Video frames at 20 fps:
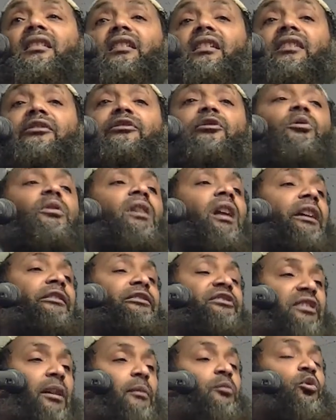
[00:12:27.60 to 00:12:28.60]
if you love
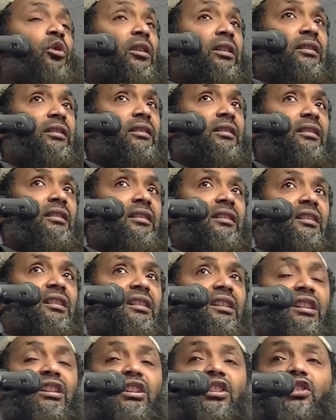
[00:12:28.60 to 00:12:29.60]
someone,
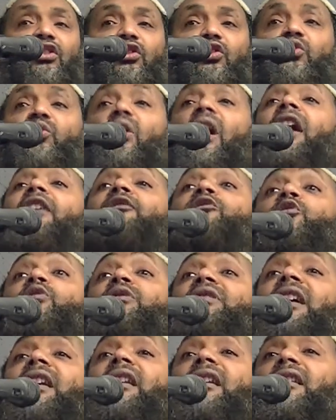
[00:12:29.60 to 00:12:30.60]
you have to
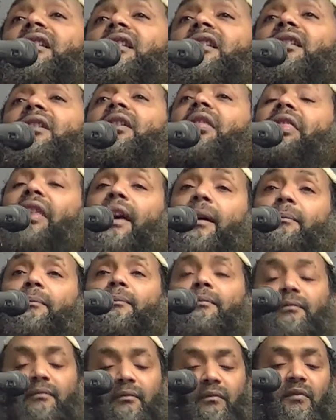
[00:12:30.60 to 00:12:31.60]
tell
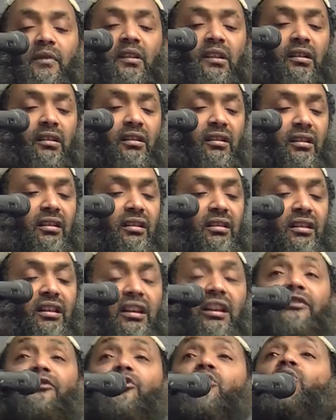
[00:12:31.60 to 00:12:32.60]
them.
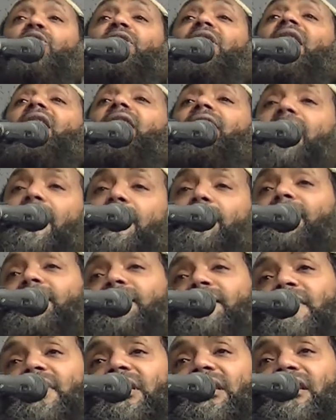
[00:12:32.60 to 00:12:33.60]
If you tell
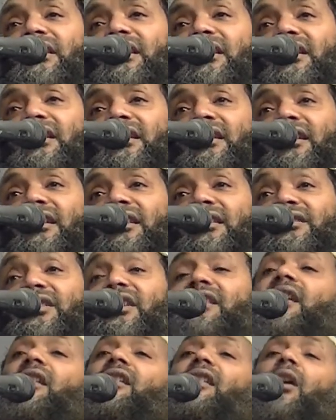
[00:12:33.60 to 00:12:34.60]
them,
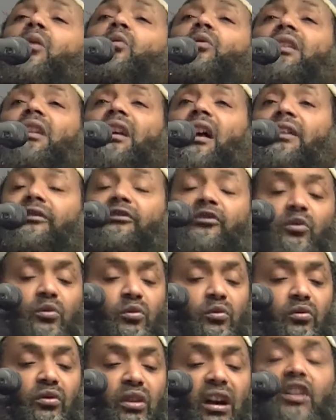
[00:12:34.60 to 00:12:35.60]
then Allah will love
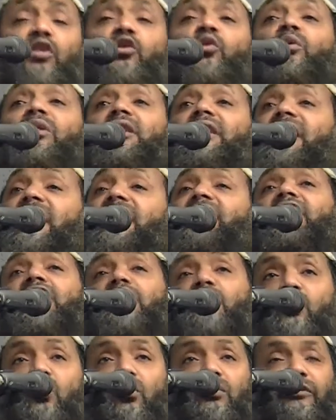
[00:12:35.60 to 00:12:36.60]
you and you will get the
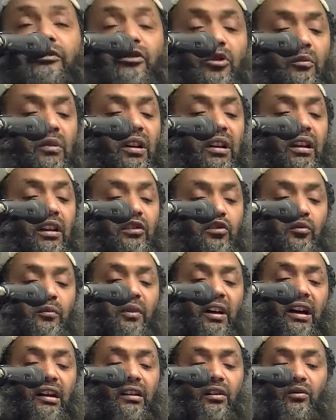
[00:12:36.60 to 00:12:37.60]
reward from Allah
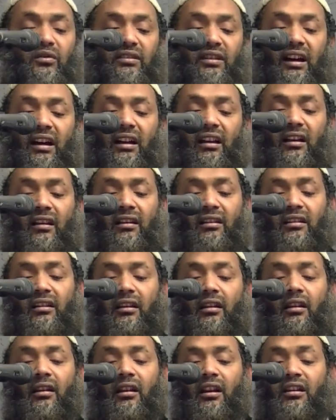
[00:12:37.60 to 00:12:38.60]
subhanahu wa ta'ala.
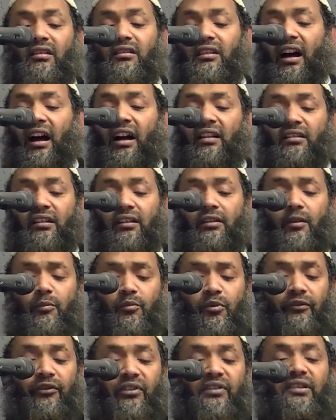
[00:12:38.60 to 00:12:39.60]
In the hadith, the
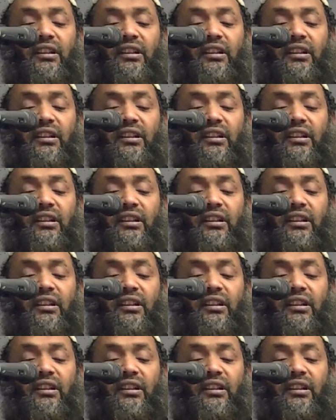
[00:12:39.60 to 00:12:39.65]
Prophet